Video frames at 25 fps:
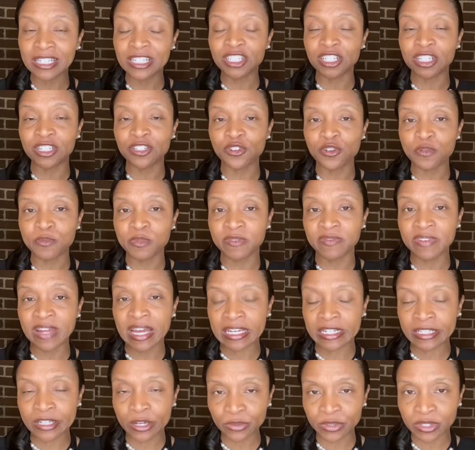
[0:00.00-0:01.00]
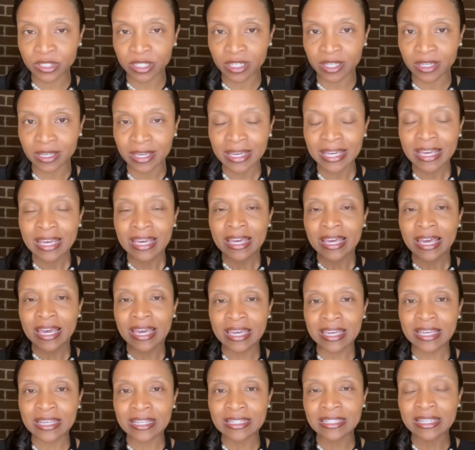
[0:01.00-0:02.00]
in terms of diagnosing
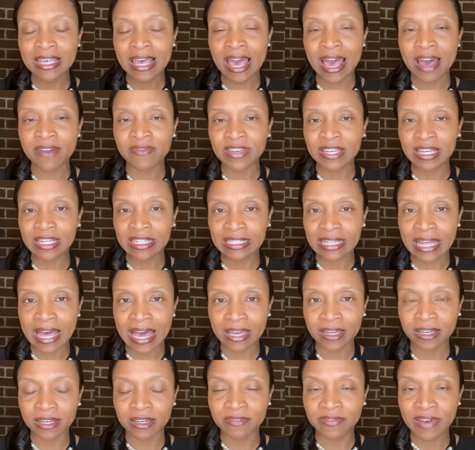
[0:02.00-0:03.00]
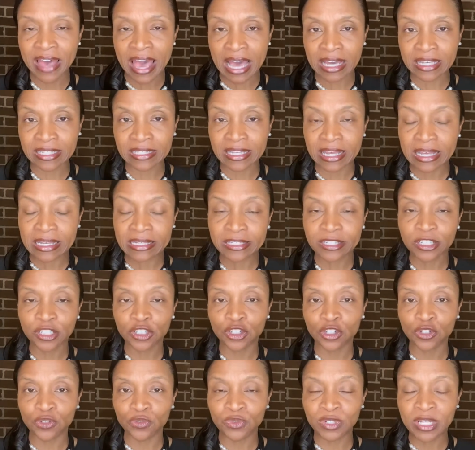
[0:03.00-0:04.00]
is having a lack of access
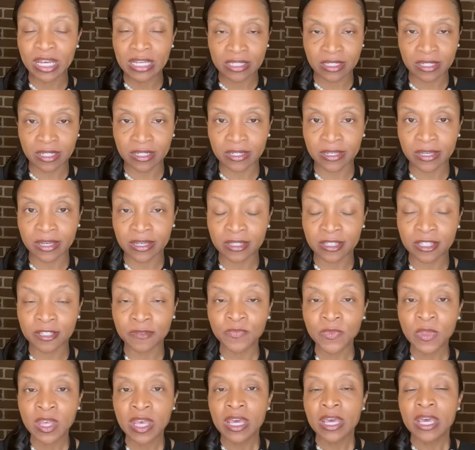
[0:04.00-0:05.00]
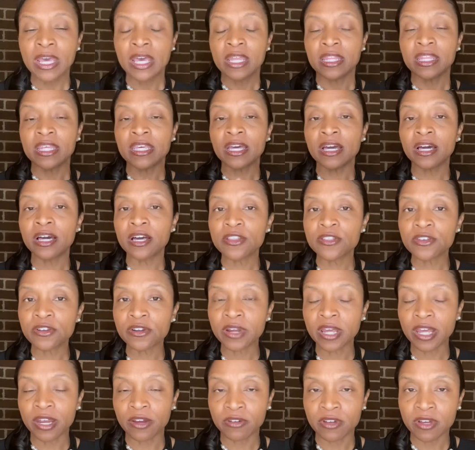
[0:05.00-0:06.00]
to testing kits. The other
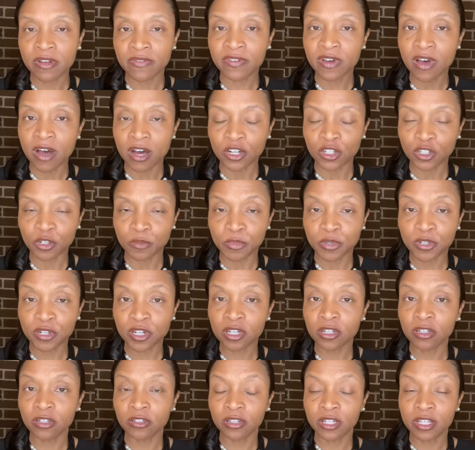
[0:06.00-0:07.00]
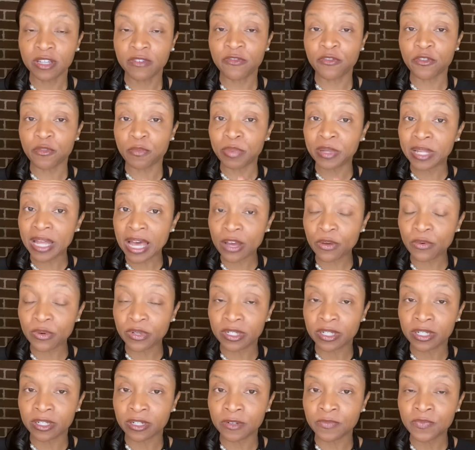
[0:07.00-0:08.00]
area of caution, particularly for
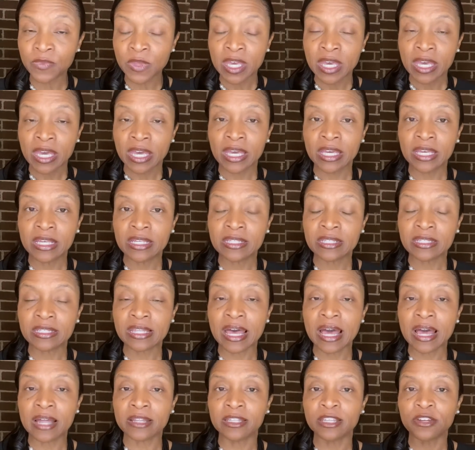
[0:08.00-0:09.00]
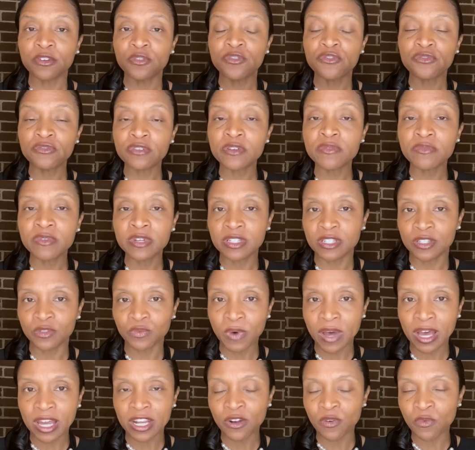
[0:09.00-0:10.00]
Plaquenil, is that there are 3 reasons
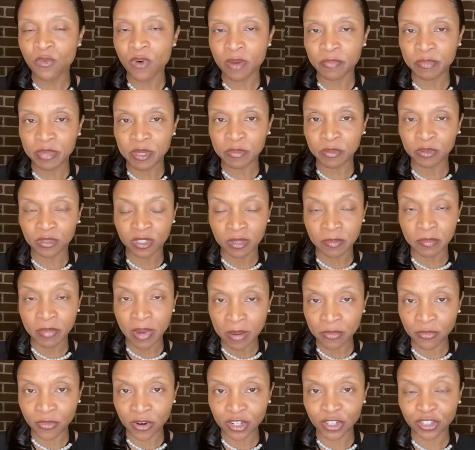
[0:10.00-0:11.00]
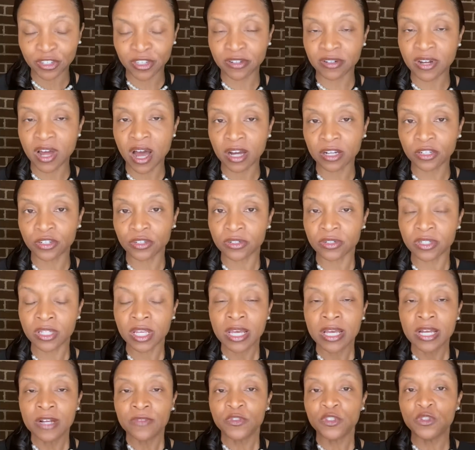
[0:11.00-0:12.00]
why I don't want people to bum rush their doctors
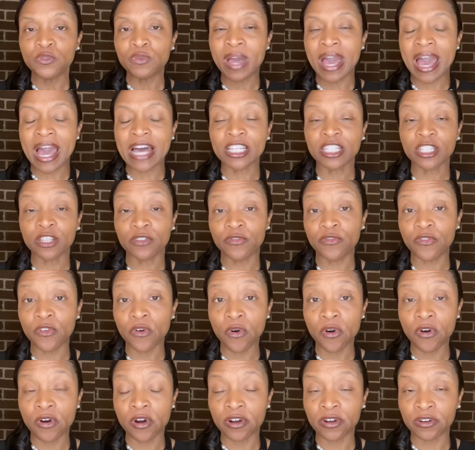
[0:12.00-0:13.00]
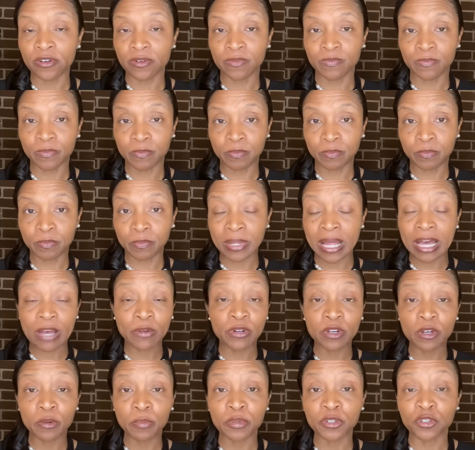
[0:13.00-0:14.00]
to ask for
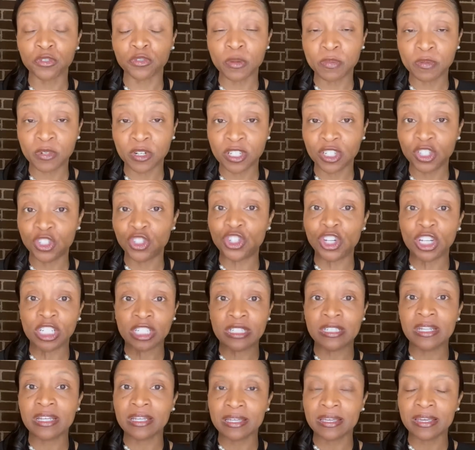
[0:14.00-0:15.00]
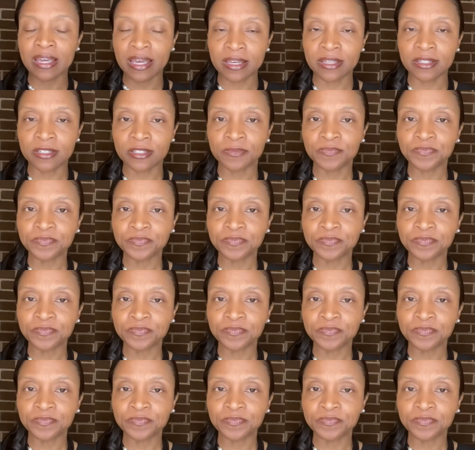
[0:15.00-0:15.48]
Plaquenil prescriptions just in case.